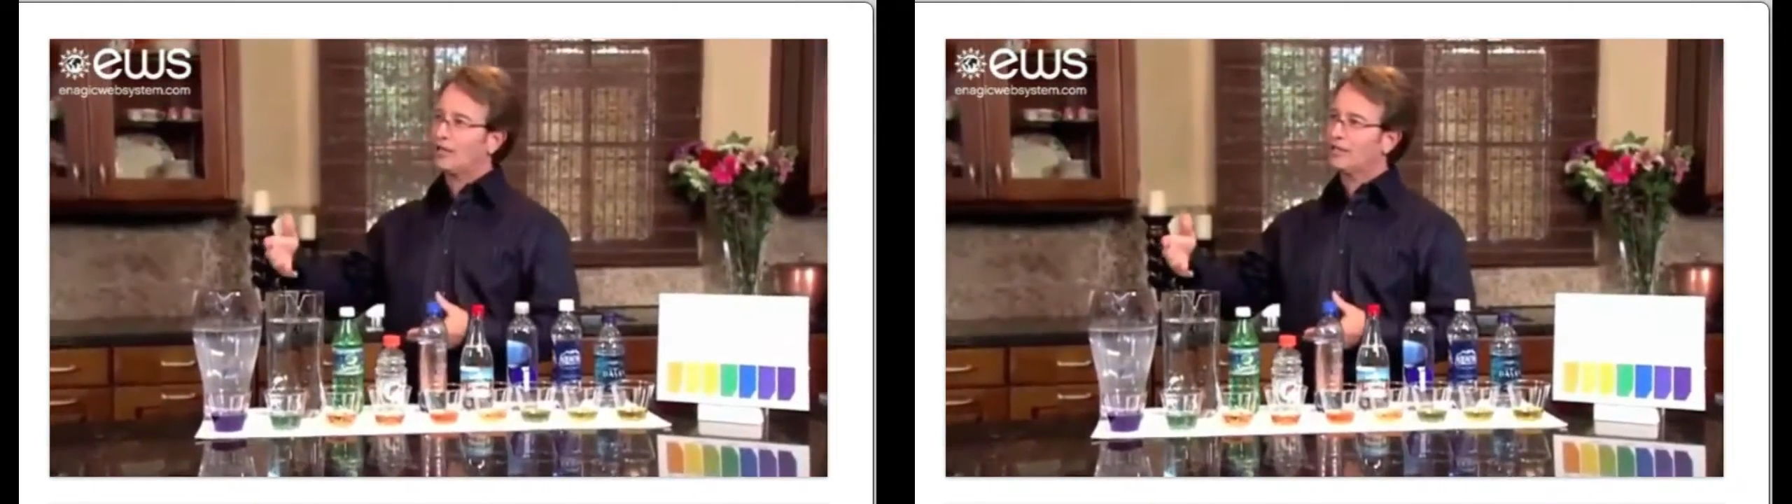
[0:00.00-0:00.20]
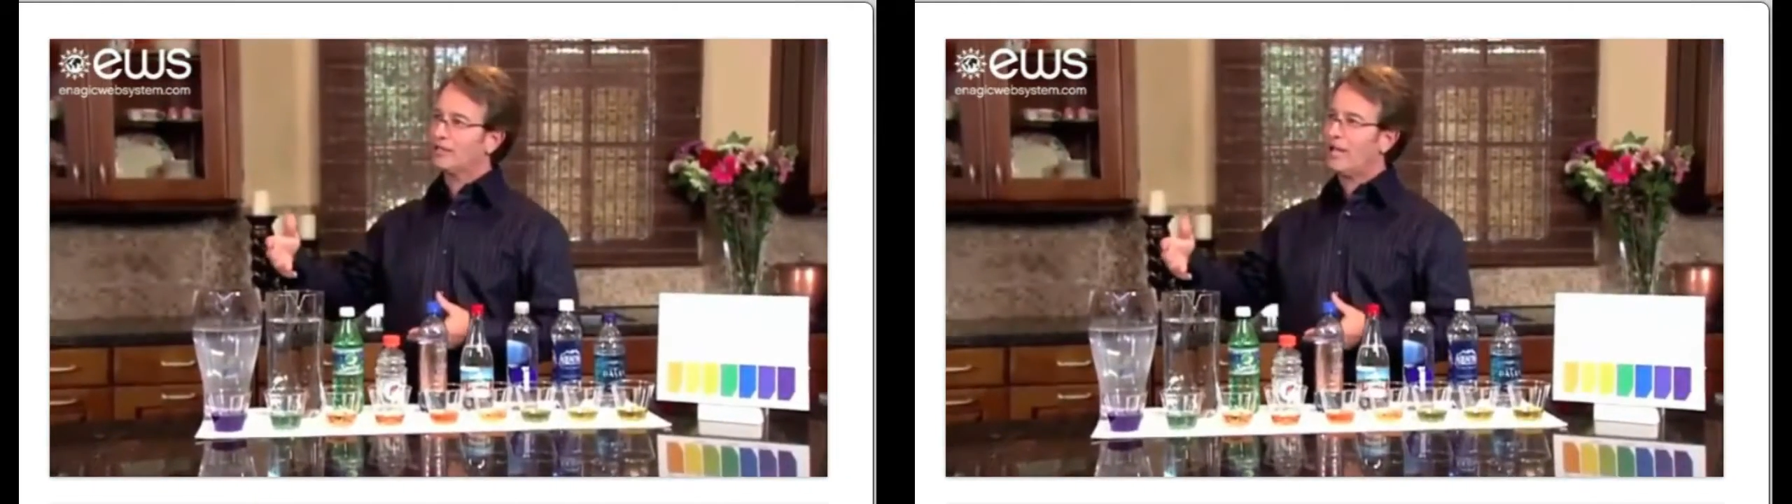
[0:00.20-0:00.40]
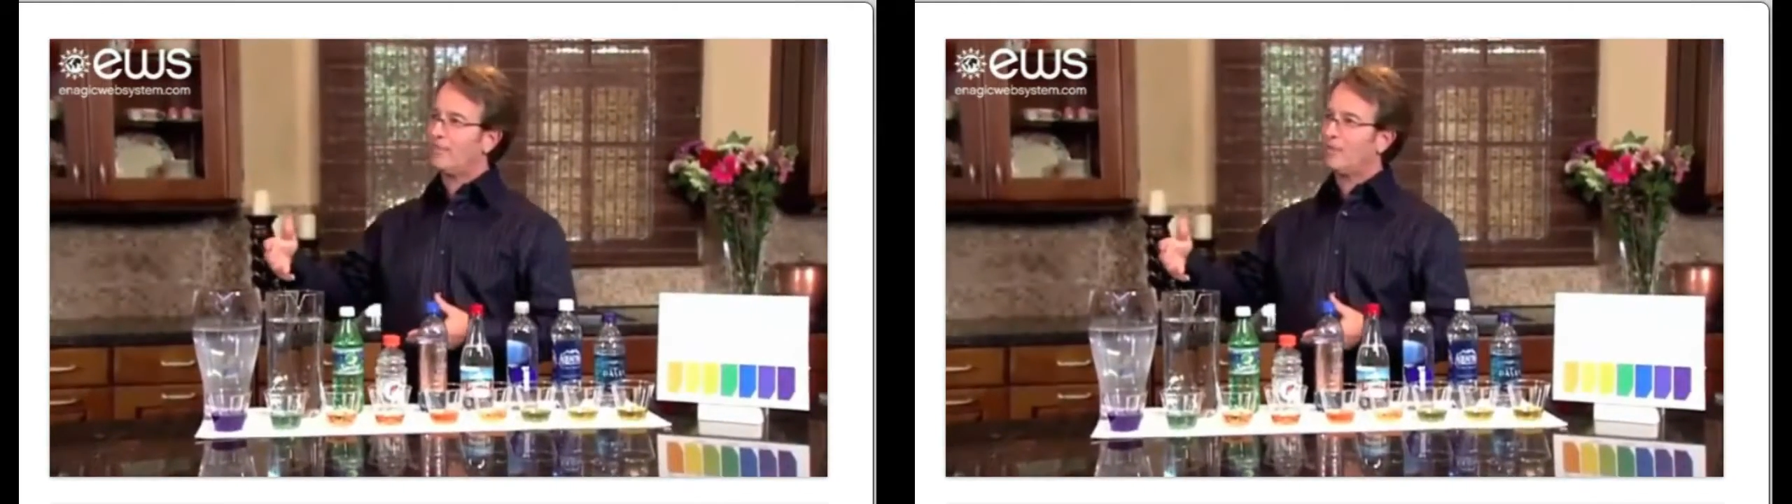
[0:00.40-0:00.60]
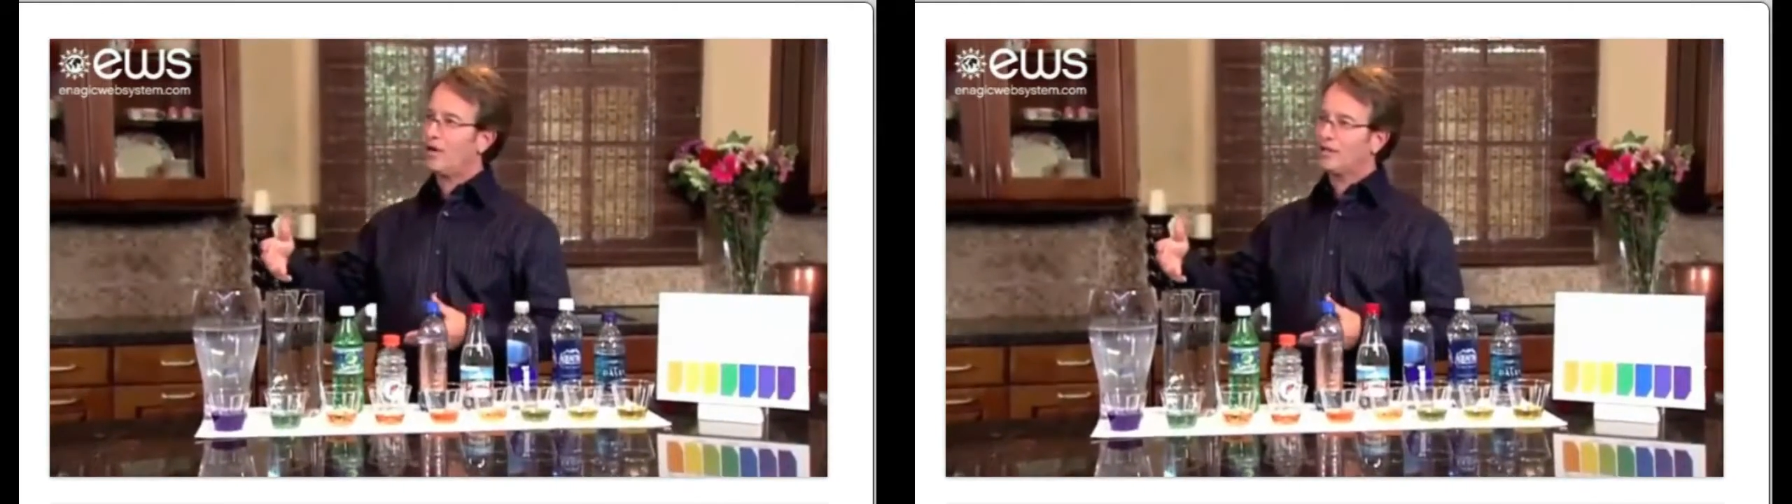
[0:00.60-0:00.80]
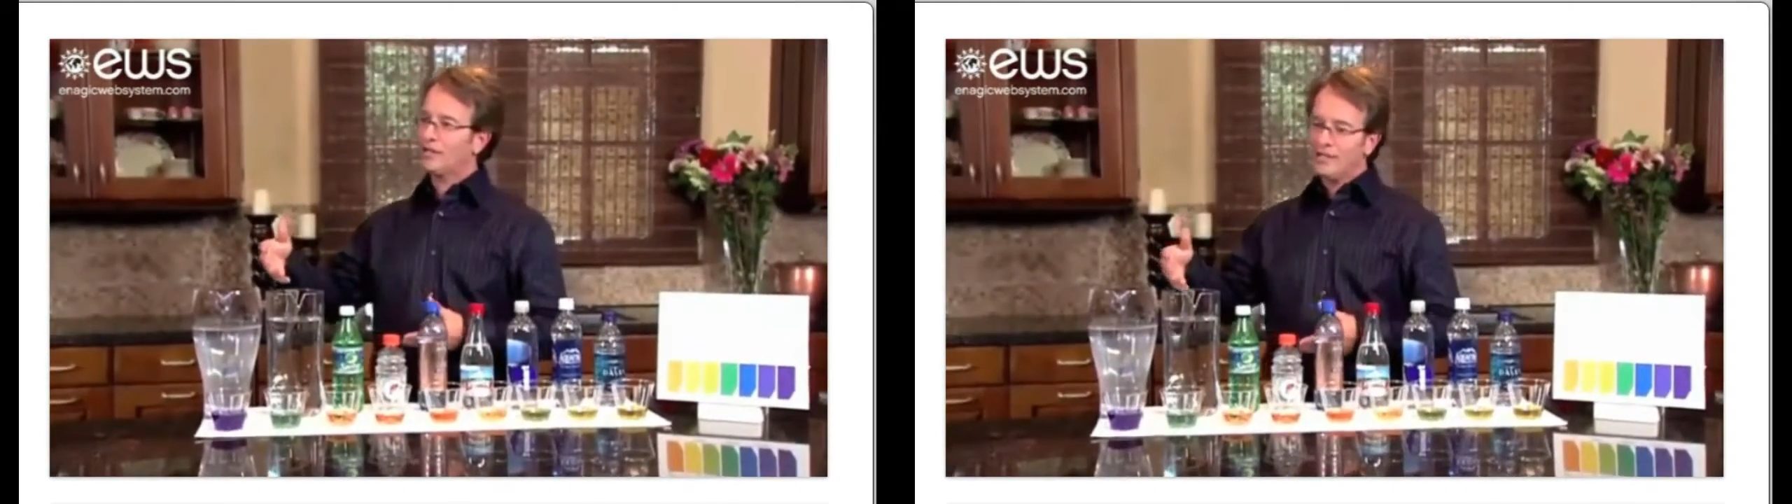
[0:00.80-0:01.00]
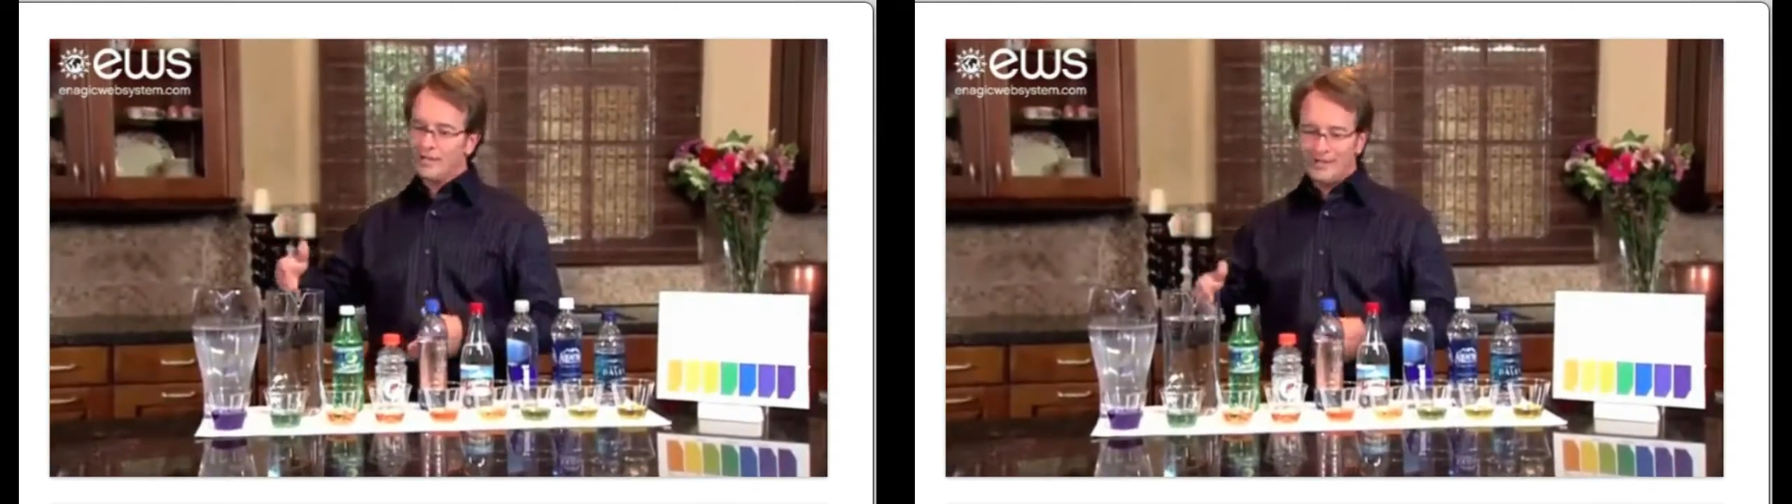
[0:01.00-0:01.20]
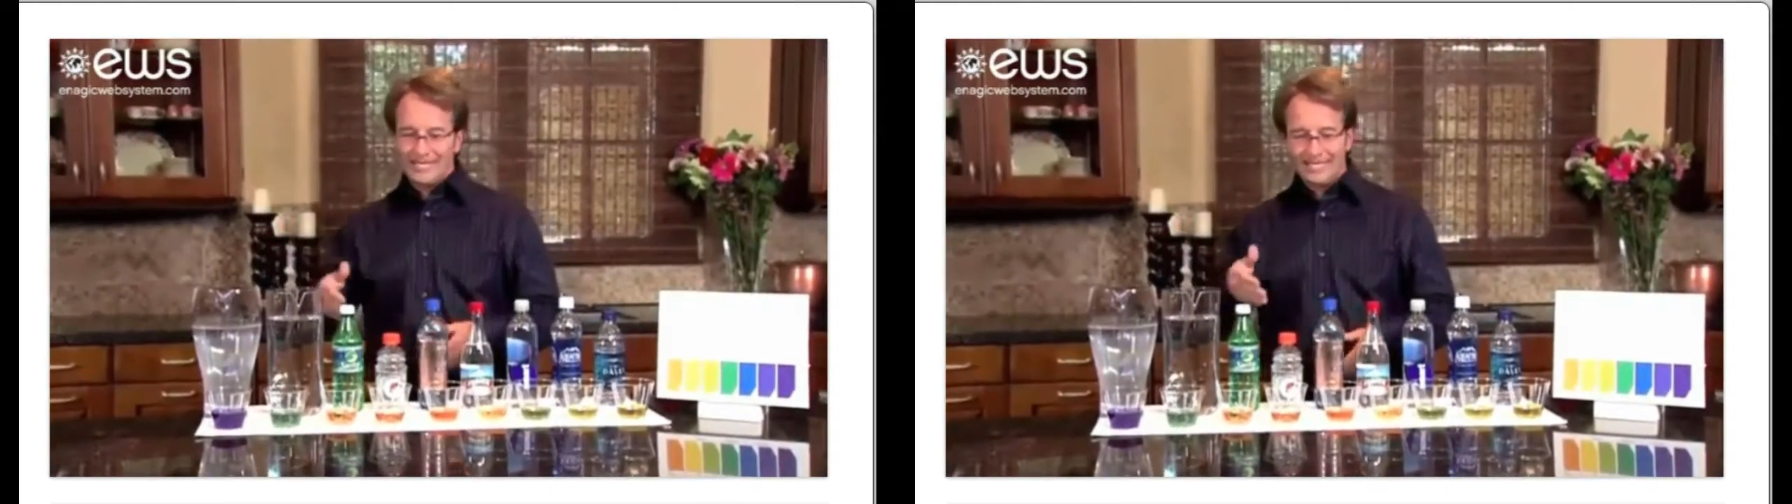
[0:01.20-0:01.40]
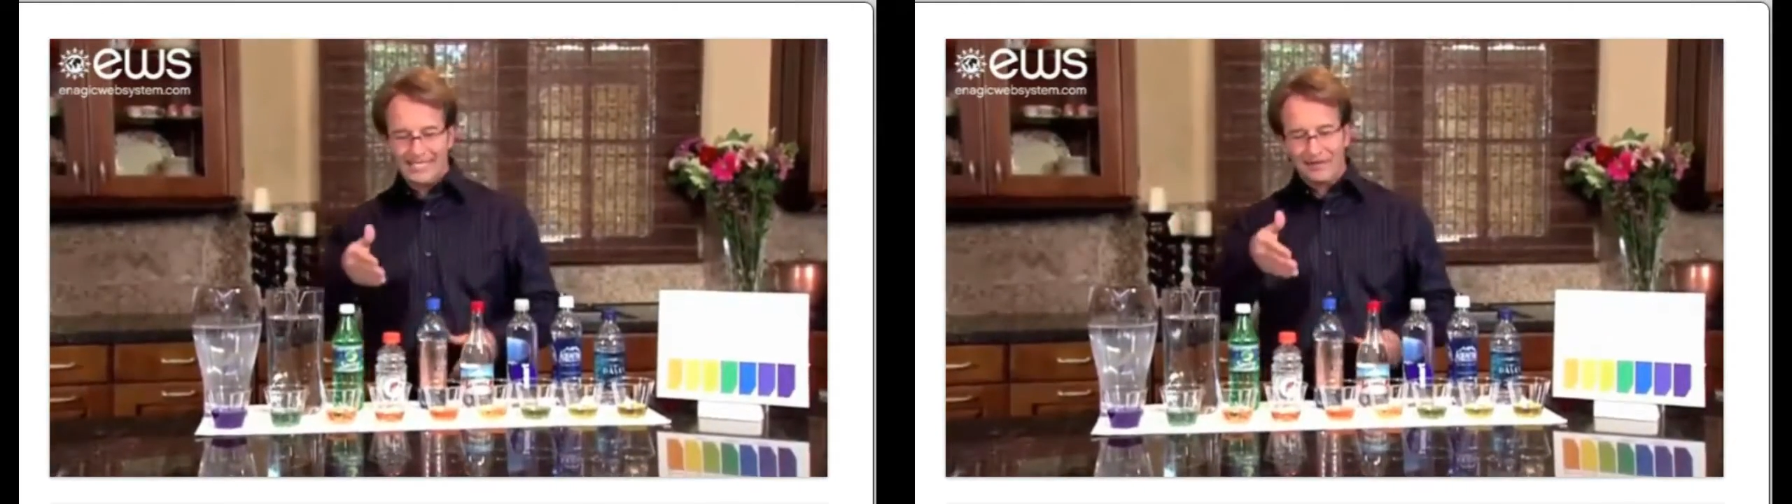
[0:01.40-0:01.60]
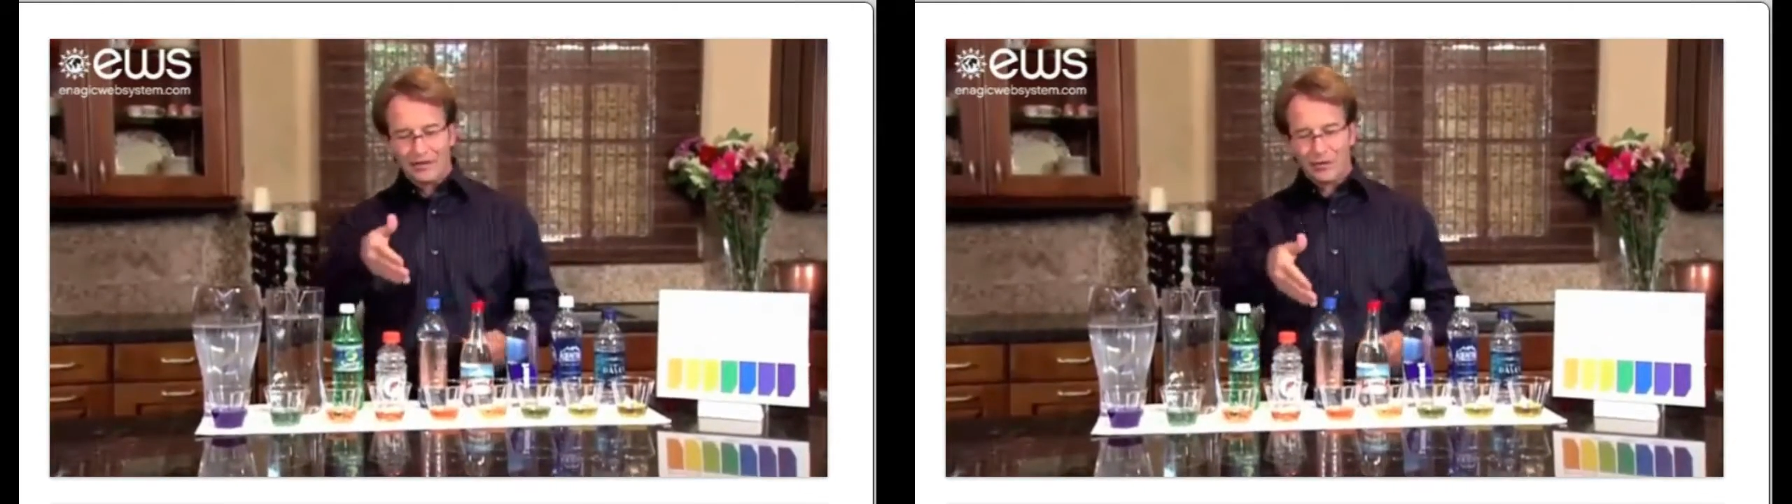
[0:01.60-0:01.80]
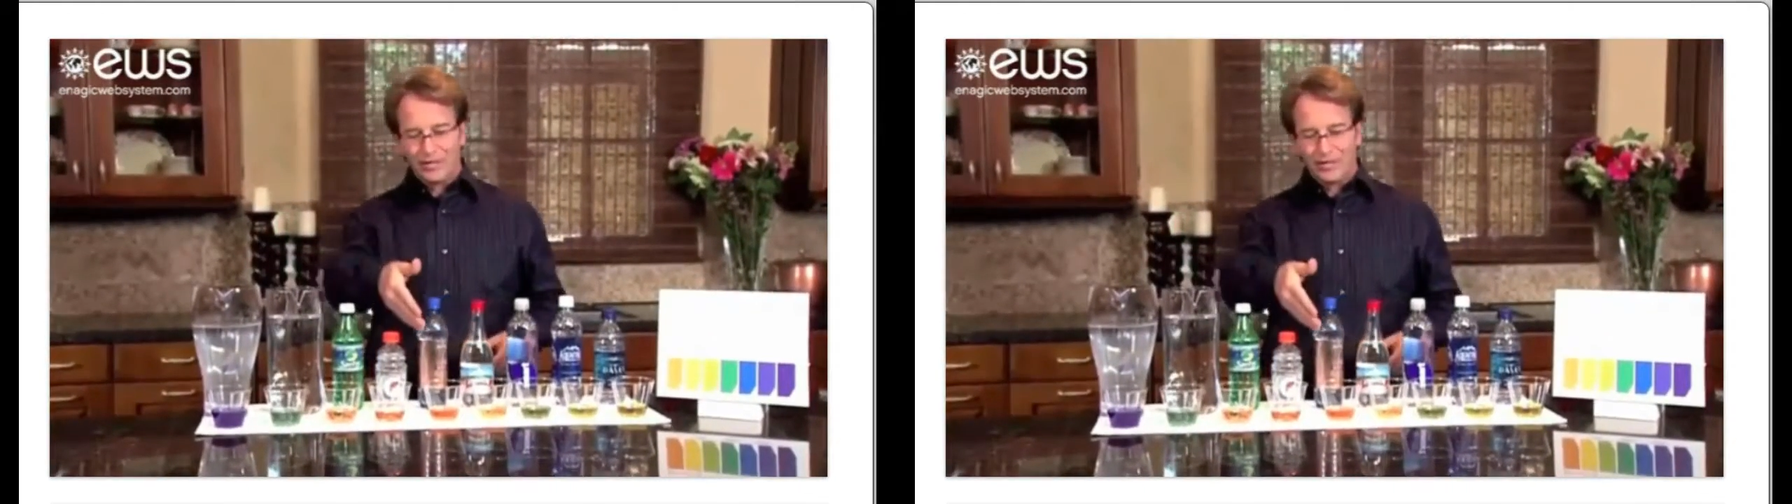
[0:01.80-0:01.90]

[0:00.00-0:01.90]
the tap water, because if it were